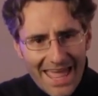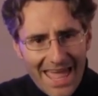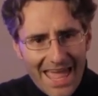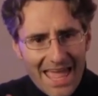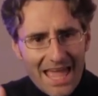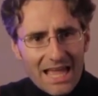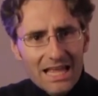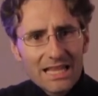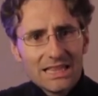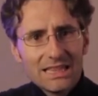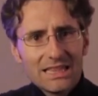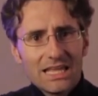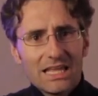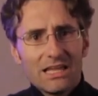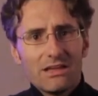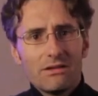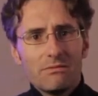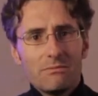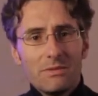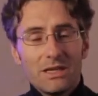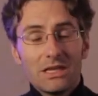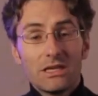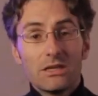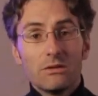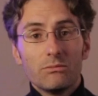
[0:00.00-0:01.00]
elephant,
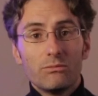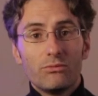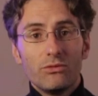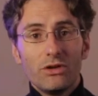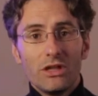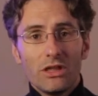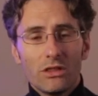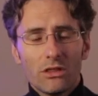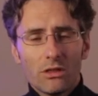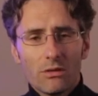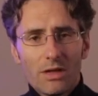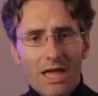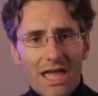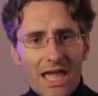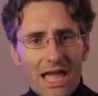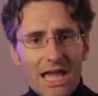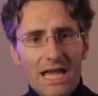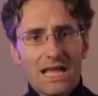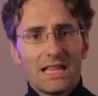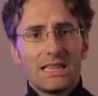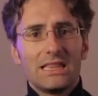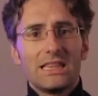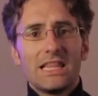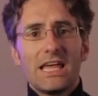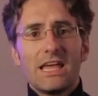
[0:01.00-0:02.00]
make it brief.
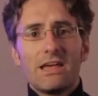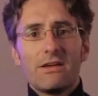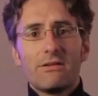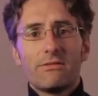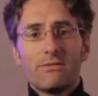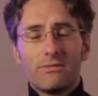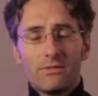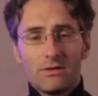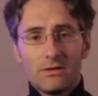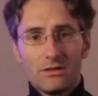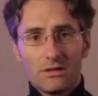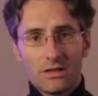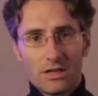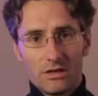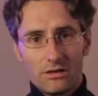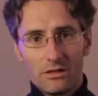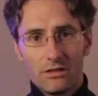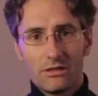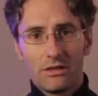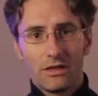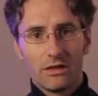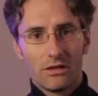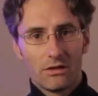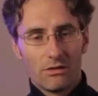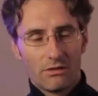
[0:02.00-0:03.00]
Elephant kind of
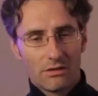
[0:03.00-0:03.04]
thing.